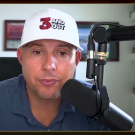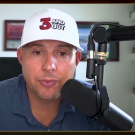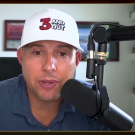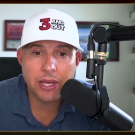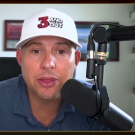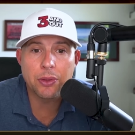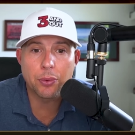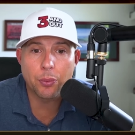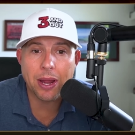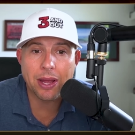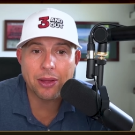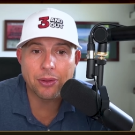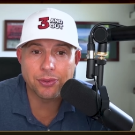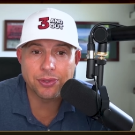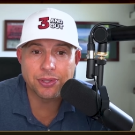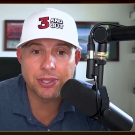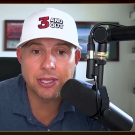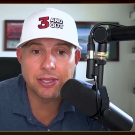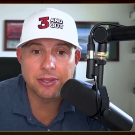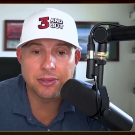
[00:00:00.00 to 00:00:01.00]
in the regular
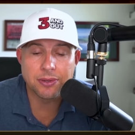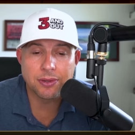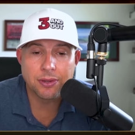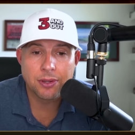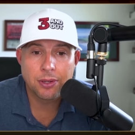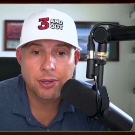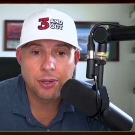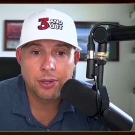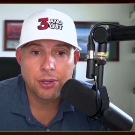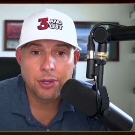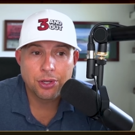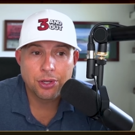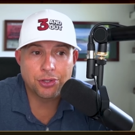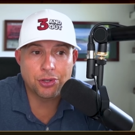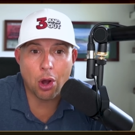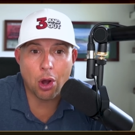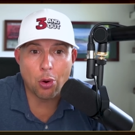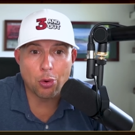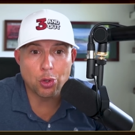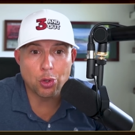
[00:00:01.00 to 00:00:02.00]
season.
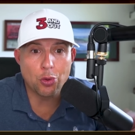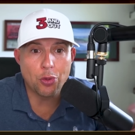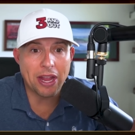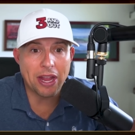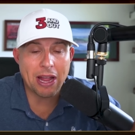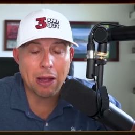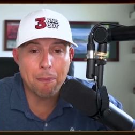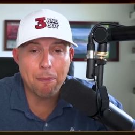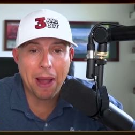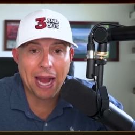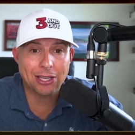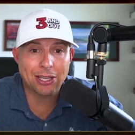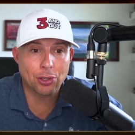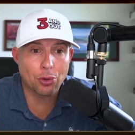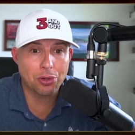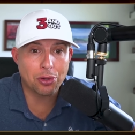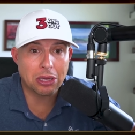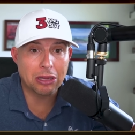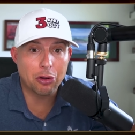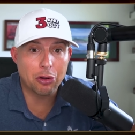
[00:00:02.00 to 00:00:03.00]
So, do they come back to
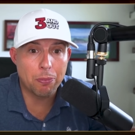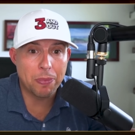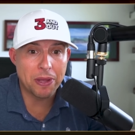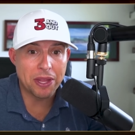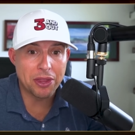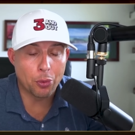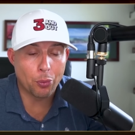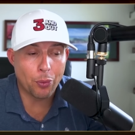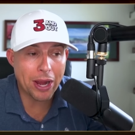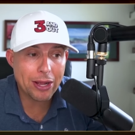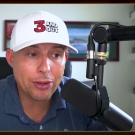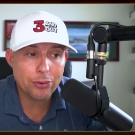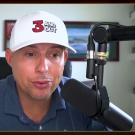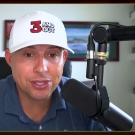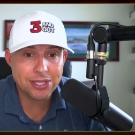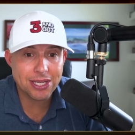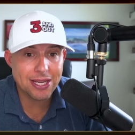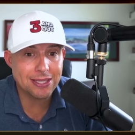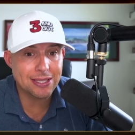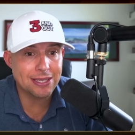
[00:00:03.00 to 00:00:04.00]
earth a little bit in the regular
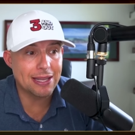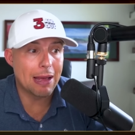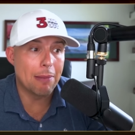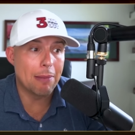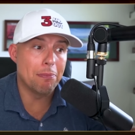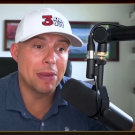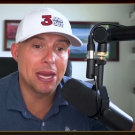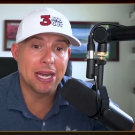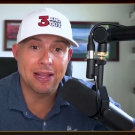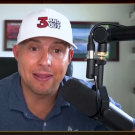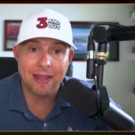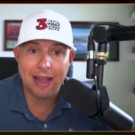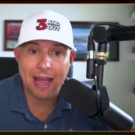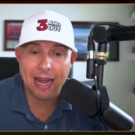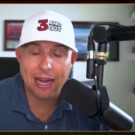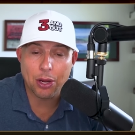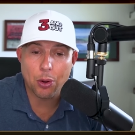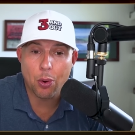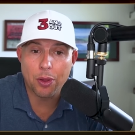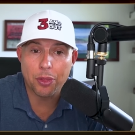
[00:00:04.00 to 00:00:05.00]
season? That meaning they got
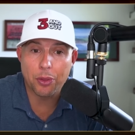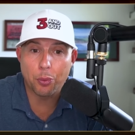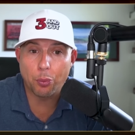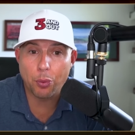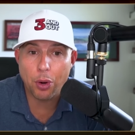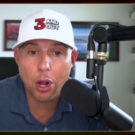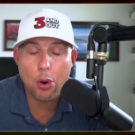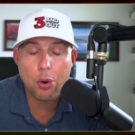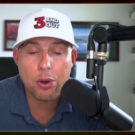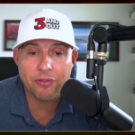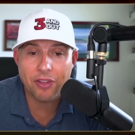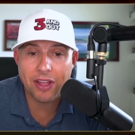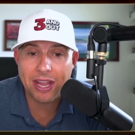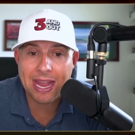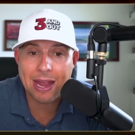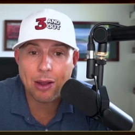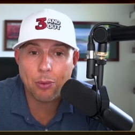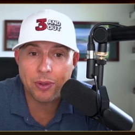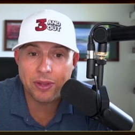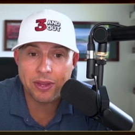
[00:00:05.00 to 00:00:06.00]
to go on the road if they
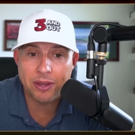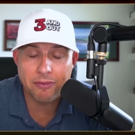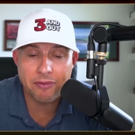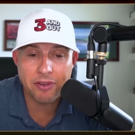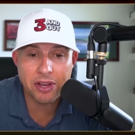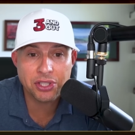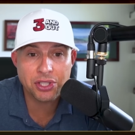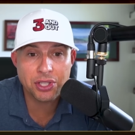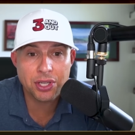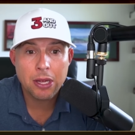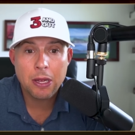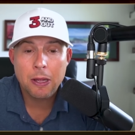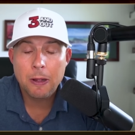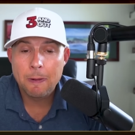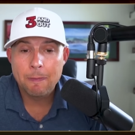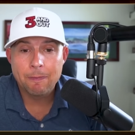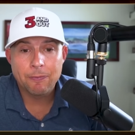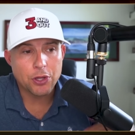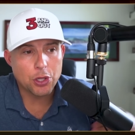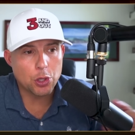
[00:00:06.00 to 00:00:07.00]
can't win the division.
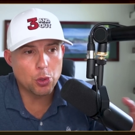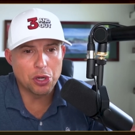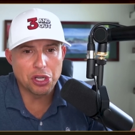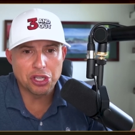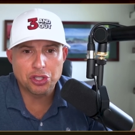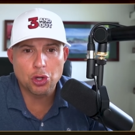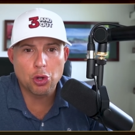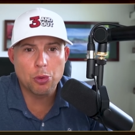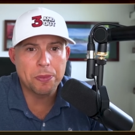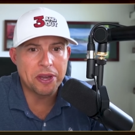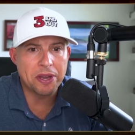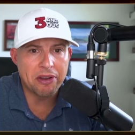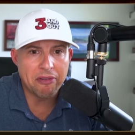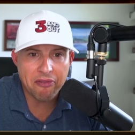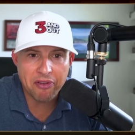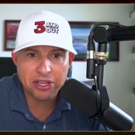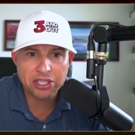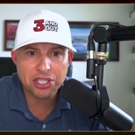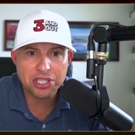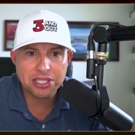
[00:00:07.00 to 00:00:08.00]
You would assume the
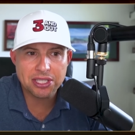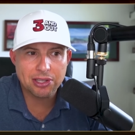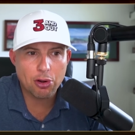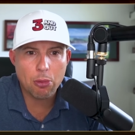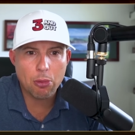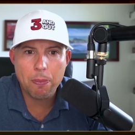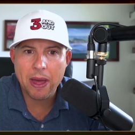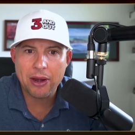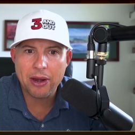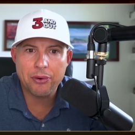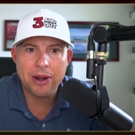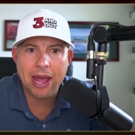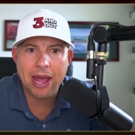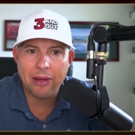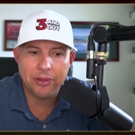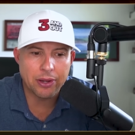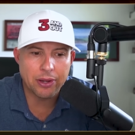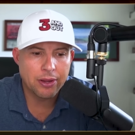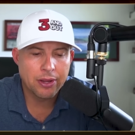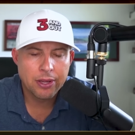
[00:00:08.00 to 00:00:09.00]
division's a little better now
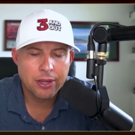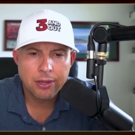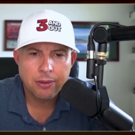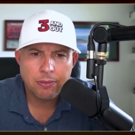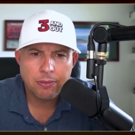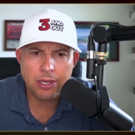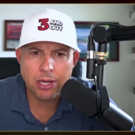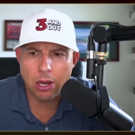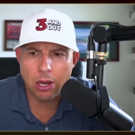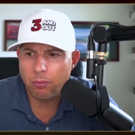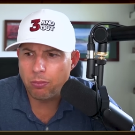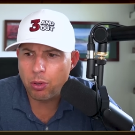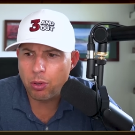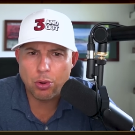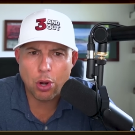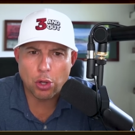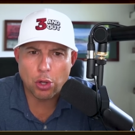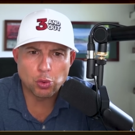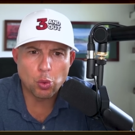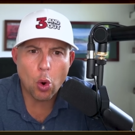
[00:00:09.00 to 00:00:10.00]
that, you know, who
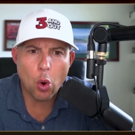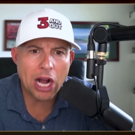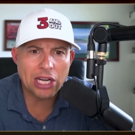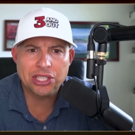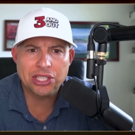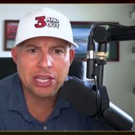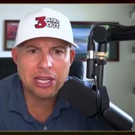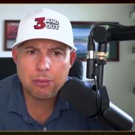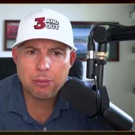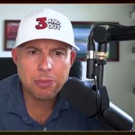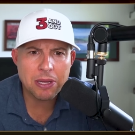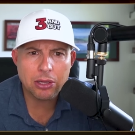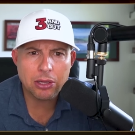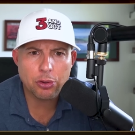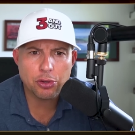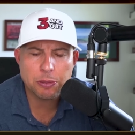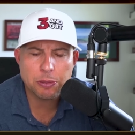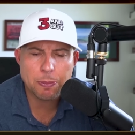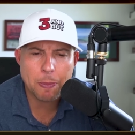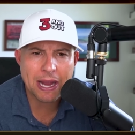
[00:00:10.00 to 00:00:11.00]
knows, Washington to be a
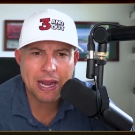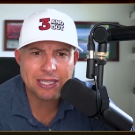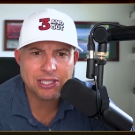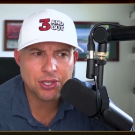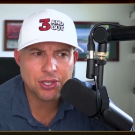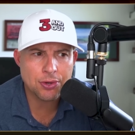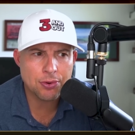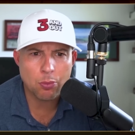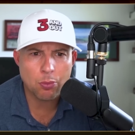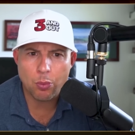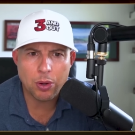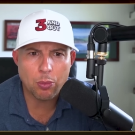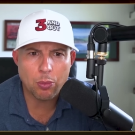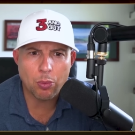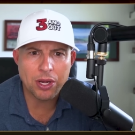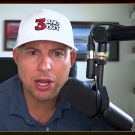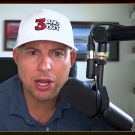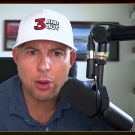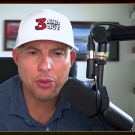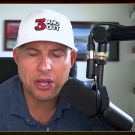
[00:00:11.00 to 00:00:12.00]
little spicier. We,
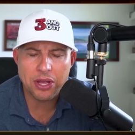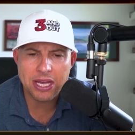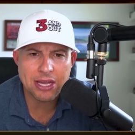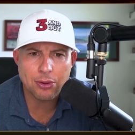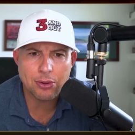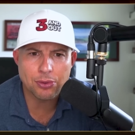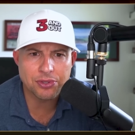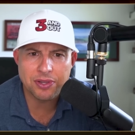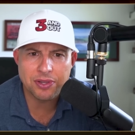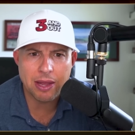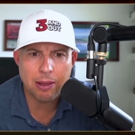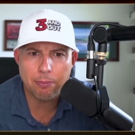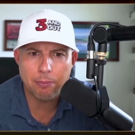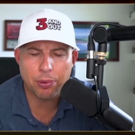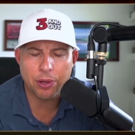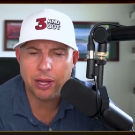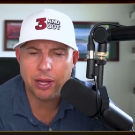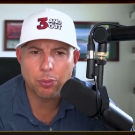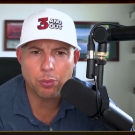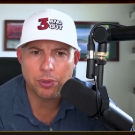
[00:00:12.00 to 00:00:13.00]
we know the Eagles and them
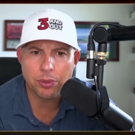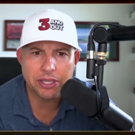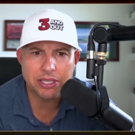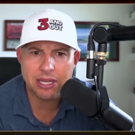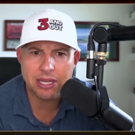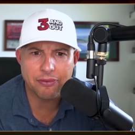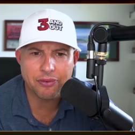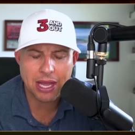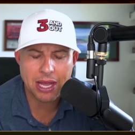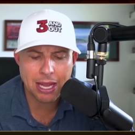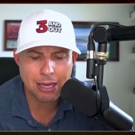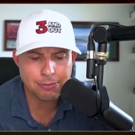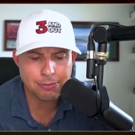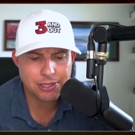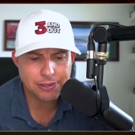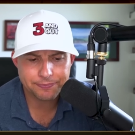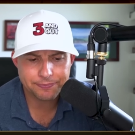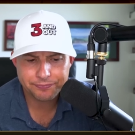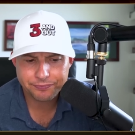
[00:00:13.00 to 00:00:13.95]
play really tough games.